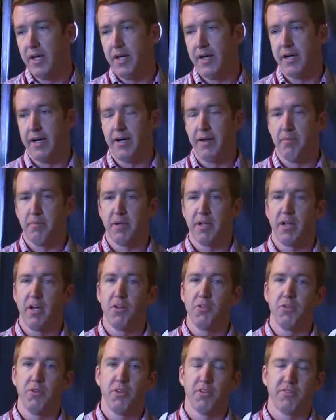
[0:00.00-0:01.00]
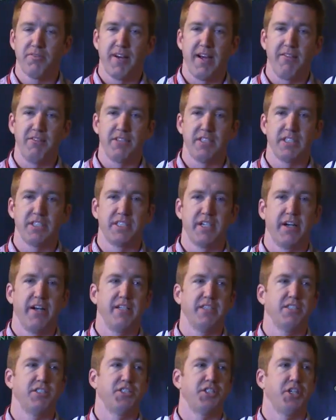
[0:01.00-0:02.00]
um, but go through those five or six
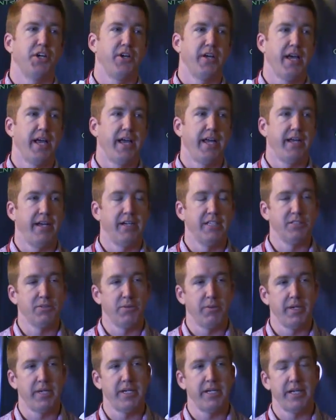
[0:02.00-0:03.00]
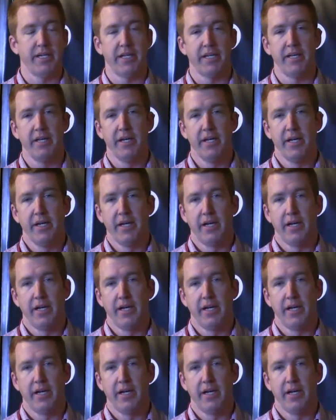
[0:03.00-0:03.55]
areas and show you, hey, here's what we did